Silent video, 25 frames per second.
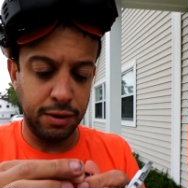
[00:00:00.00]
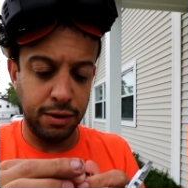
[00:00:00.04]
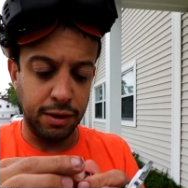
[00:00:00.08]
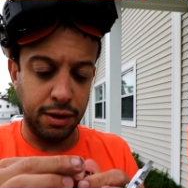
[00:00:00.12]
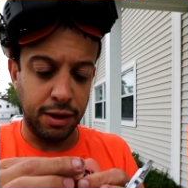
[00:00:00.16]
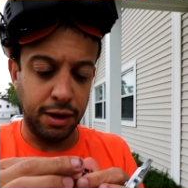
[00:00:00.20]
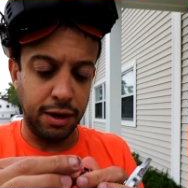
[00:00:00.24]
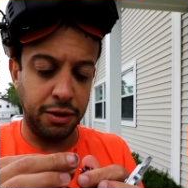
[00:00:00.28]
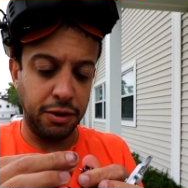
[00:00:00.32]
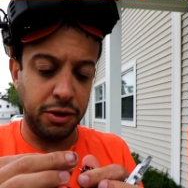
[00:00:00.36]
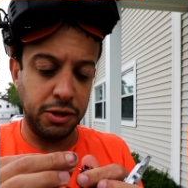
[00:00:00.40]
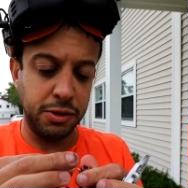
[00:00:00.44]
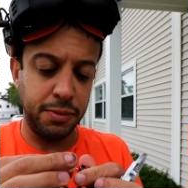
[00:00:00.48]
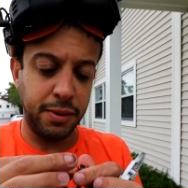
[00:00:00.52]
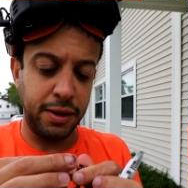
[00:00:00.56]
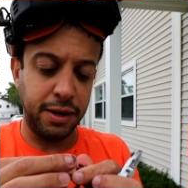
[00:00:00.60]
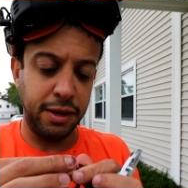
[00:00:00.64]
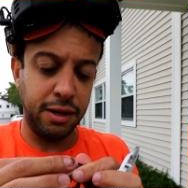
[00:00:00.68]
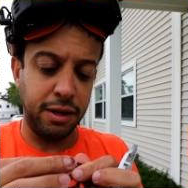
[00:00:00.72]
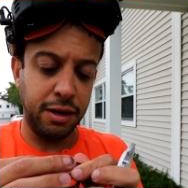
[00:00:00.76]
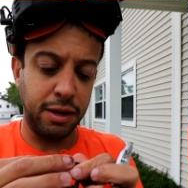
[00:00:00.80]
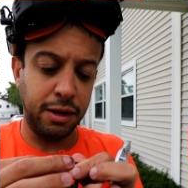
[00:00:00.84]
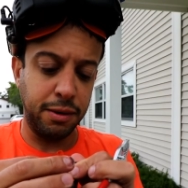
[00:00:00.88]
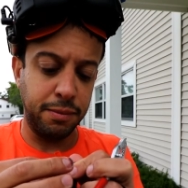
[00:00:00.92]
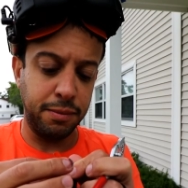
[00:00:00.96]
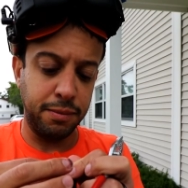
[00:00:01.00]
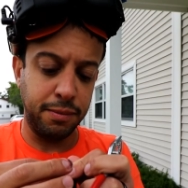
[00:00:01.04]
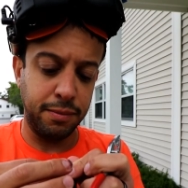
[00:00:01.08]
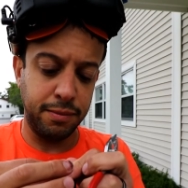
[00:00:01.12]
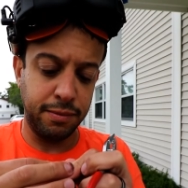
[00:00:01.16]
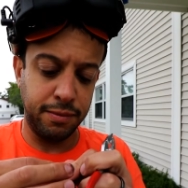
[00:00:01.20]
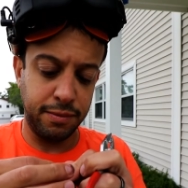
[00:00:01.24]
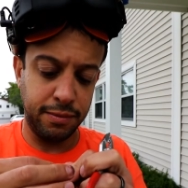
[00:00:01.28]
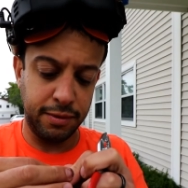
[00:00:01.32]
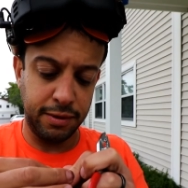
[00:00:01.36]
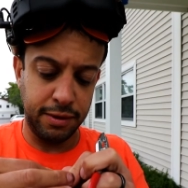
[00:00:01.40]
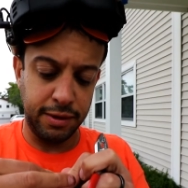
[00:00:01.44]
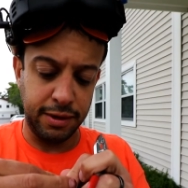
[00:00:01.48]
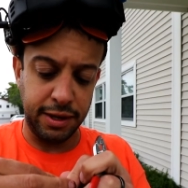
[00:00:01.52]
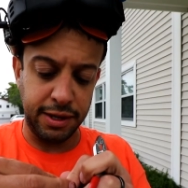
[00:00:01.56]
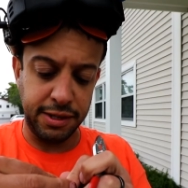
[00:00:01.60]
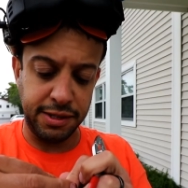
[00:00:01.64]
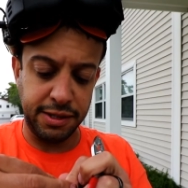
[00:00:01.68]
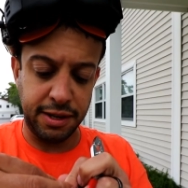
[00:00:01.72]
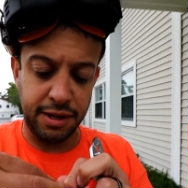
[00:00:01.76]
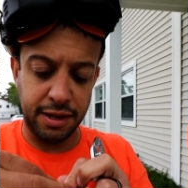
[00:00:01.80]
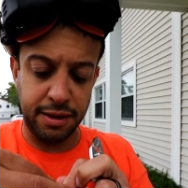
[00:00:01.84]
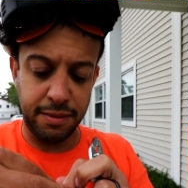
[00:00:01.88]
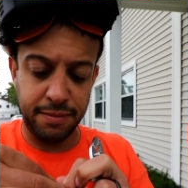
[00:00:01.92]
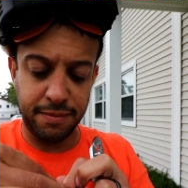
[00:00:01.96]
Uh, there's my alarm I
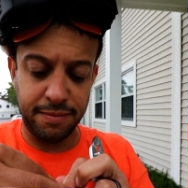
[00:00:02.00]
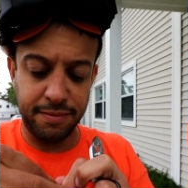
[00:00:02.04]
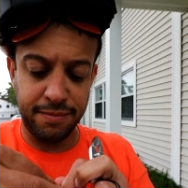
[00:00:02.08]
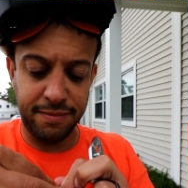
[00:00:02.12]
set up.